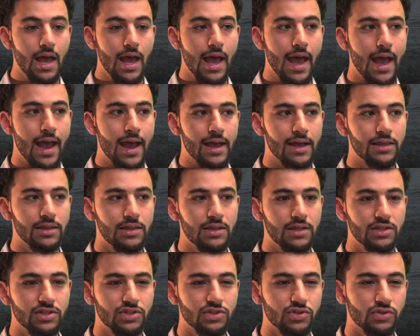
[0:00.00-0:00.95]
And
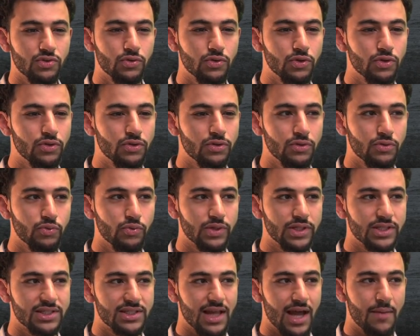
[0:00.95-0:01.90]
the school
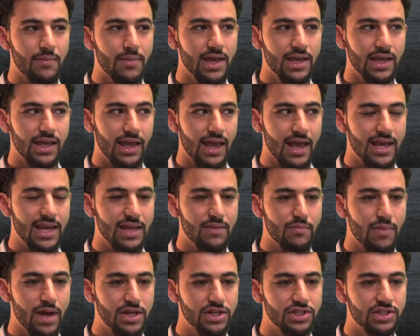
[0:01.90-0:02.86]
was not making any
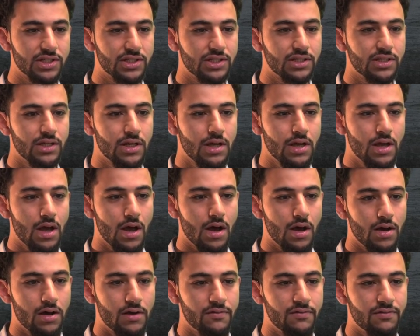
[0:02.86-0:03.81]
mention
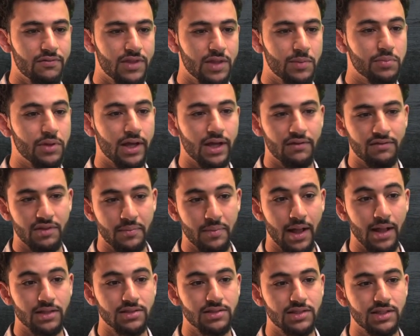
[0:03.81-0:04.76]
of the plight of the
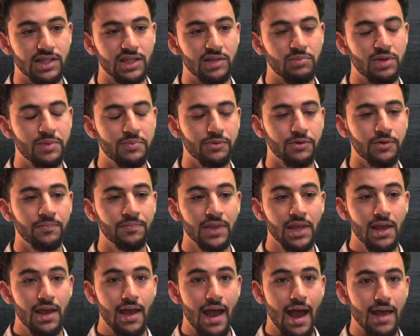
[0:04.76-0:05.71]
Palestinian people.
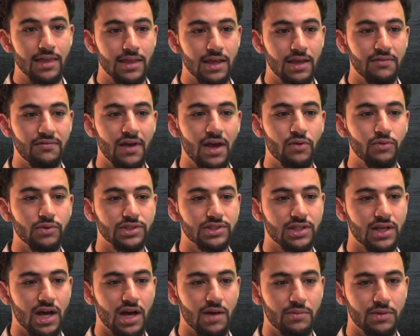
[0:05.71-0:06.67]
And the event was
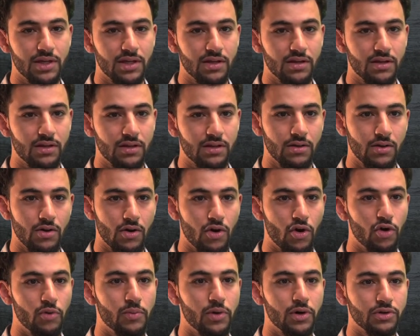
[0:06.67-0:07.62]
coming
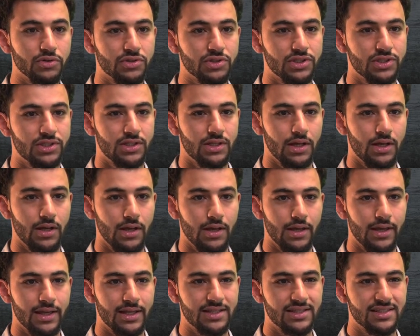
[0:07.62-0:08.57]
almost
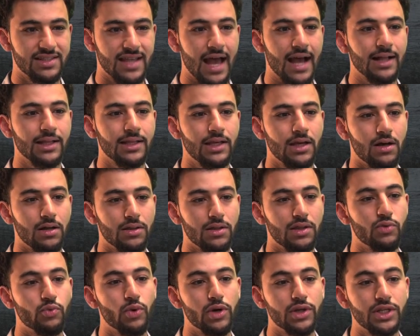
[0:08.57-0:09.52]
exactly on
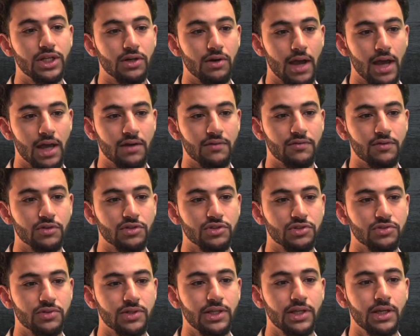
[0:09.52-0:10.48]
the one-year
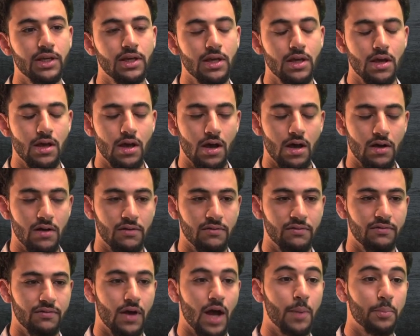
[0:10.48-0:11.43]
anniversary
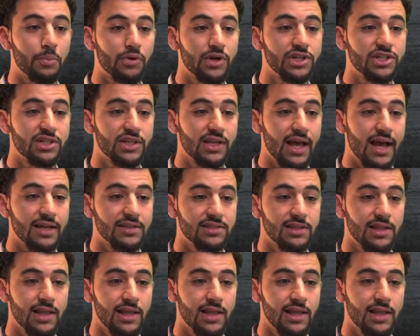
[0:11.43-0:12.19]
of Operation Cast